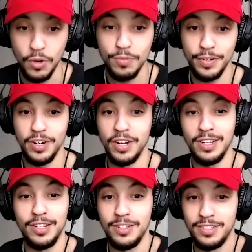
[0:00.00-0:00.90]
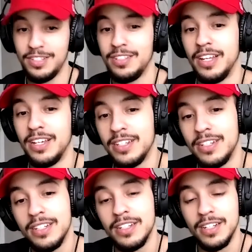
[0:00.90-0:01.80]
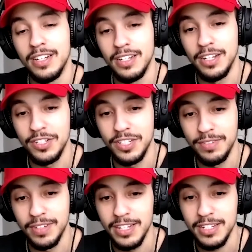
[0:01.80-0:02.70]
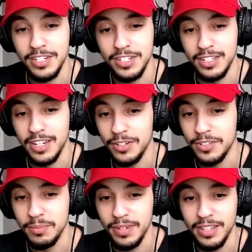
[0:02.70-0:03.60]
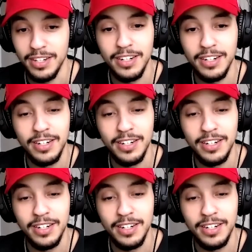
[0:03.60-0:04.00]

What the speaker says: over another civilization that used to be there.